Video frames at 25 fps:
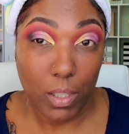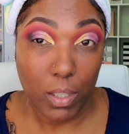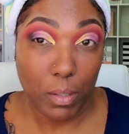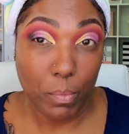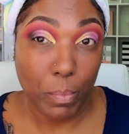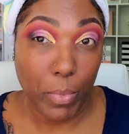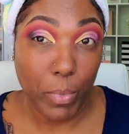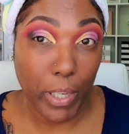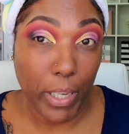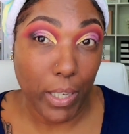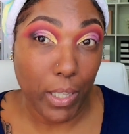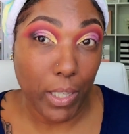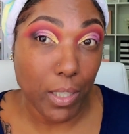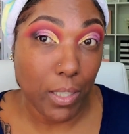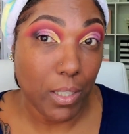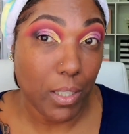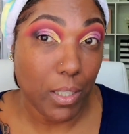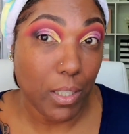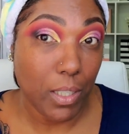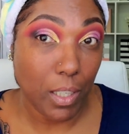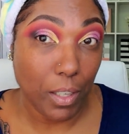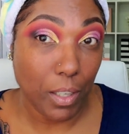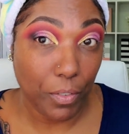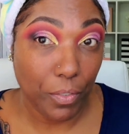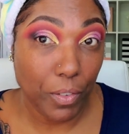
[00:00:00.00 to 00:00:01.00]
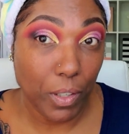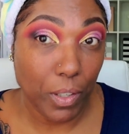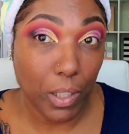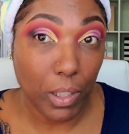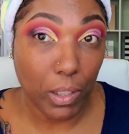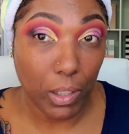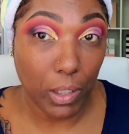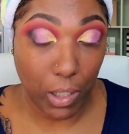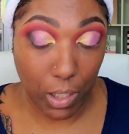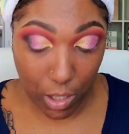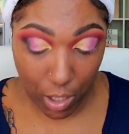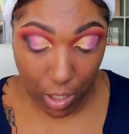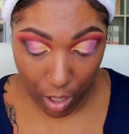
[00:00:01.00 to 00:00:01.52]
This black is
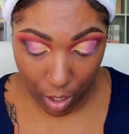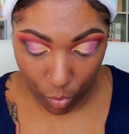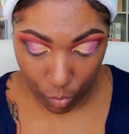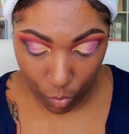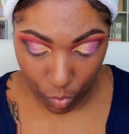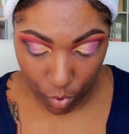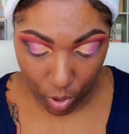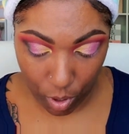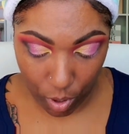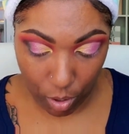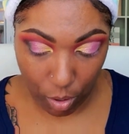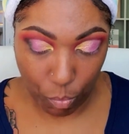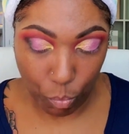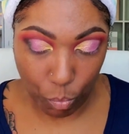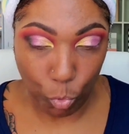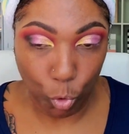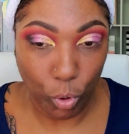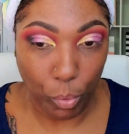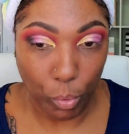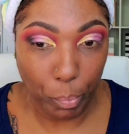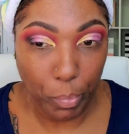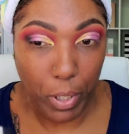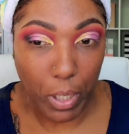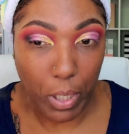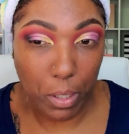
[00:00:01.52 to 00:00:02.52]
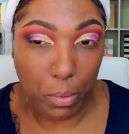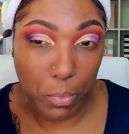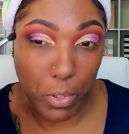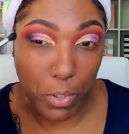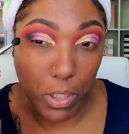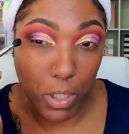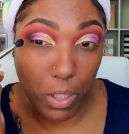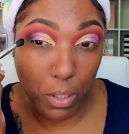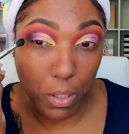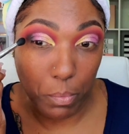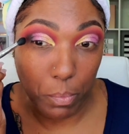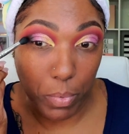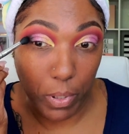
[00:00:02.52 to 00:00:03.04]
definitely not one of the more
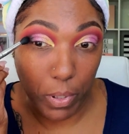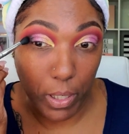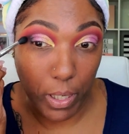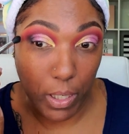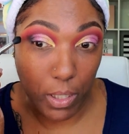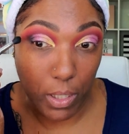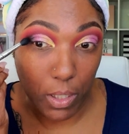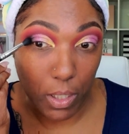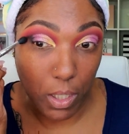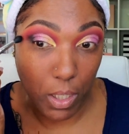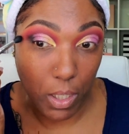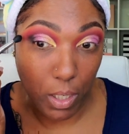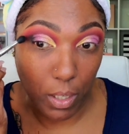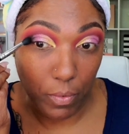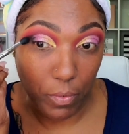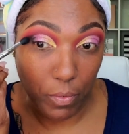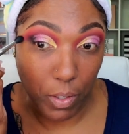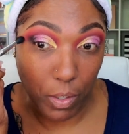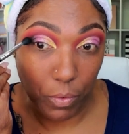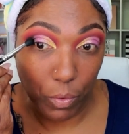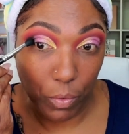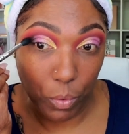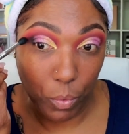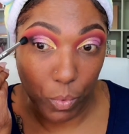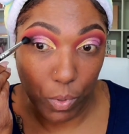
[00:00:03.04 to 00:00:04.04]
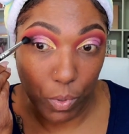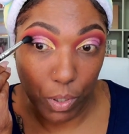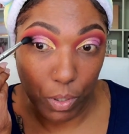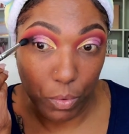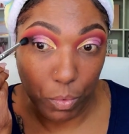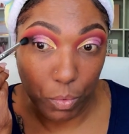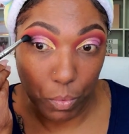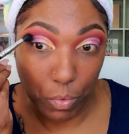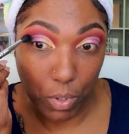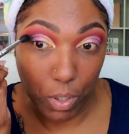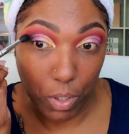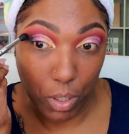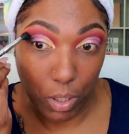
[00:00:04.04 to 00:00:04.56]
pigmented blacks that I've ever
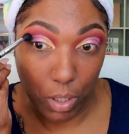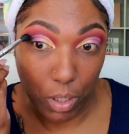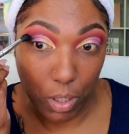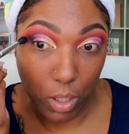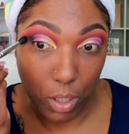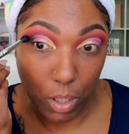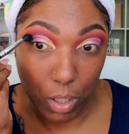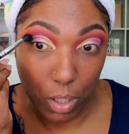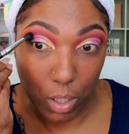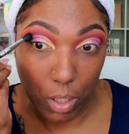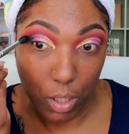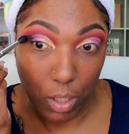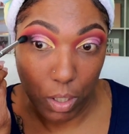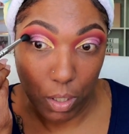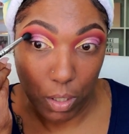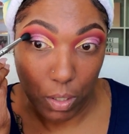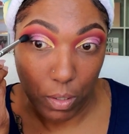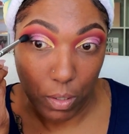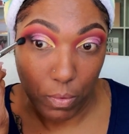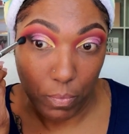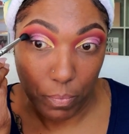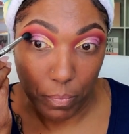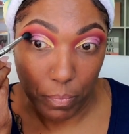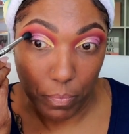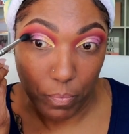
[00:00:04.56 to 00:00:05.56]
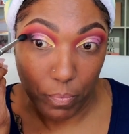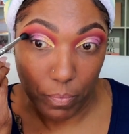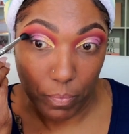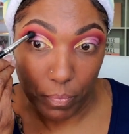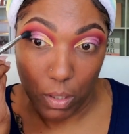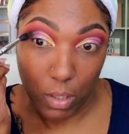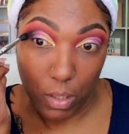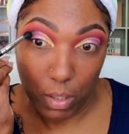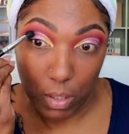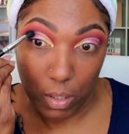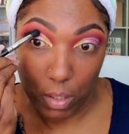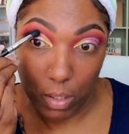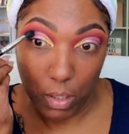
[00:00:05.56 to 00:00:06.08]
worked with.
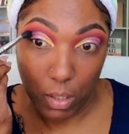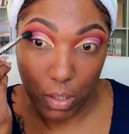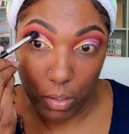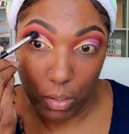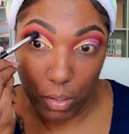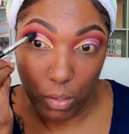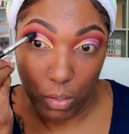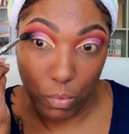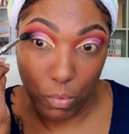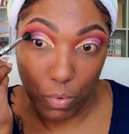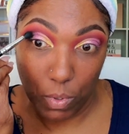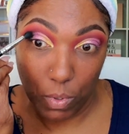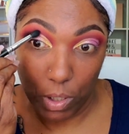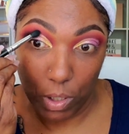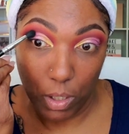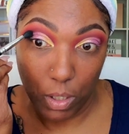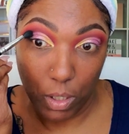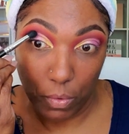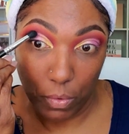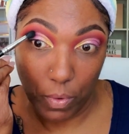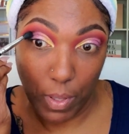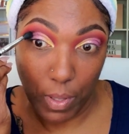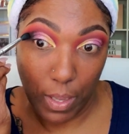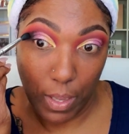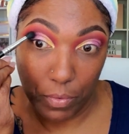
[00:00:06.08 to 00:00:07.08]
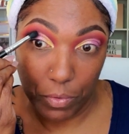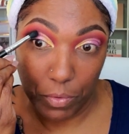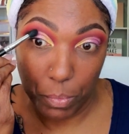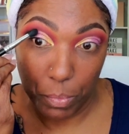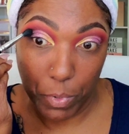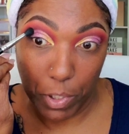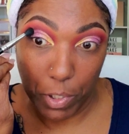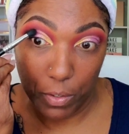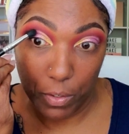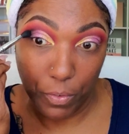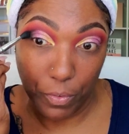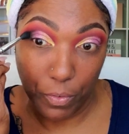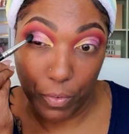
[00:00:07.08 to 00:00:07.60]
So you really don't have to
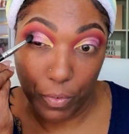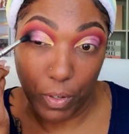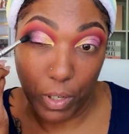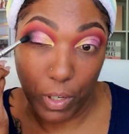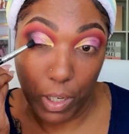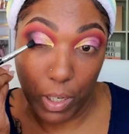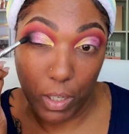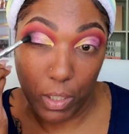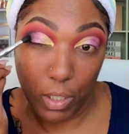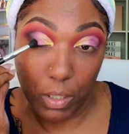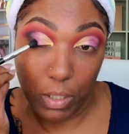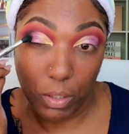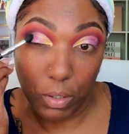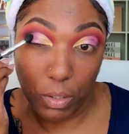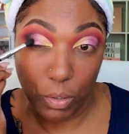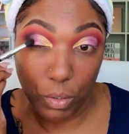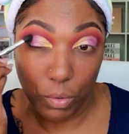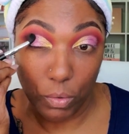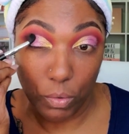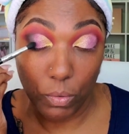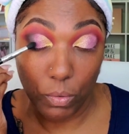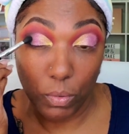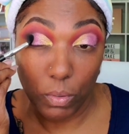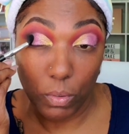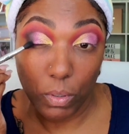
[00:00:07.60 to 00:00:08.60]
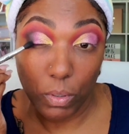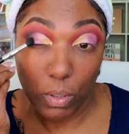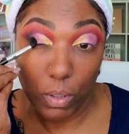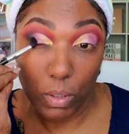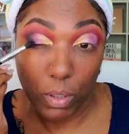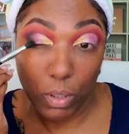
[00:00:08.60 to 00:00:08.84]
be afraid to